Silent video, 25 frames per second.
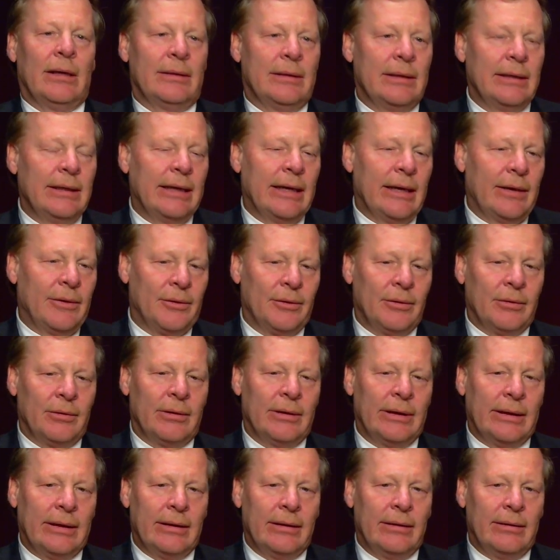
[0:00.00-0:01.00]
together.
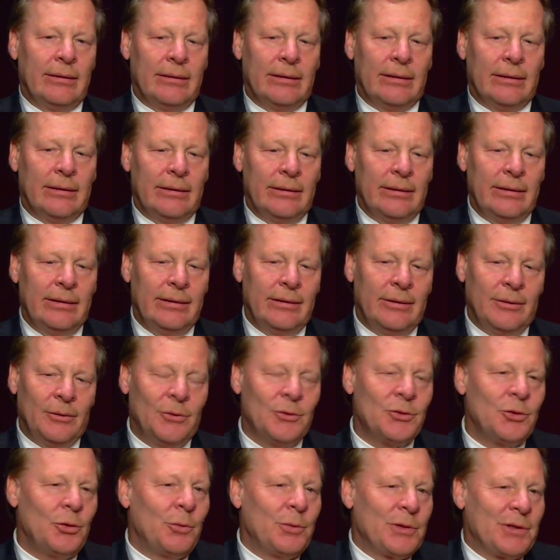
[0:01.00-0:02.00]
And you know,
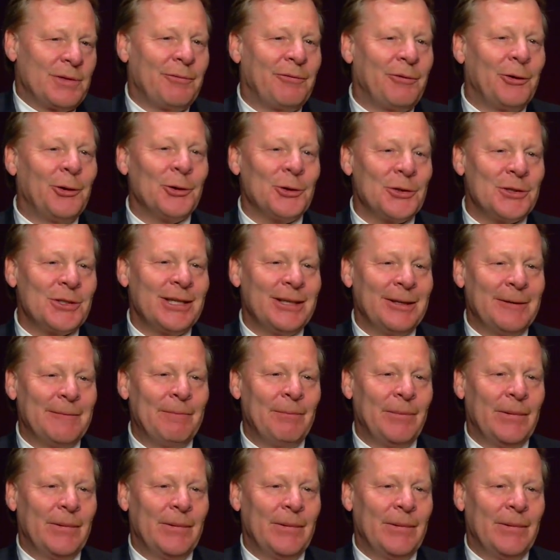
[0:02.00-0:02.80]
there's always a first.